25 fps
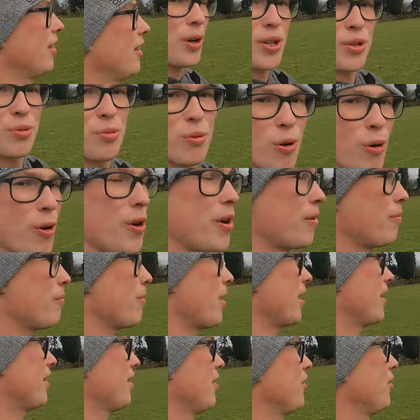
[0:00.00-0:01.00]
Always worrying
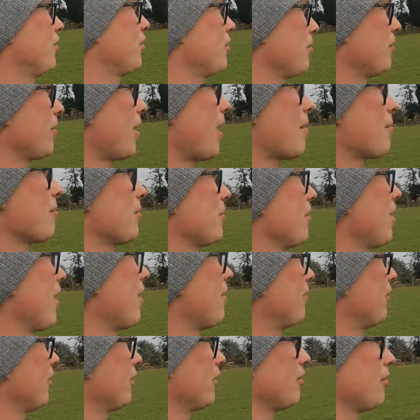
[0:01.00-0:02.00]
when there's some lambs
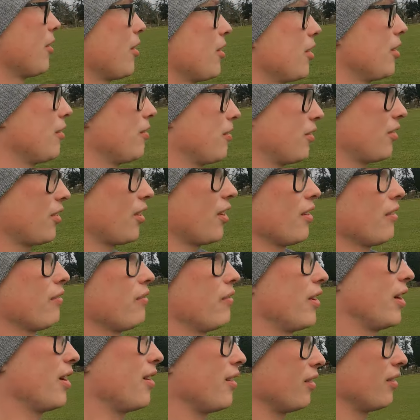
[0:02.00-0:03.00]
left on the other side of
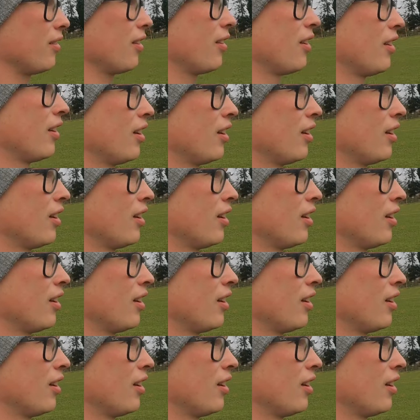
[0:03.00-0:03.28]
the field.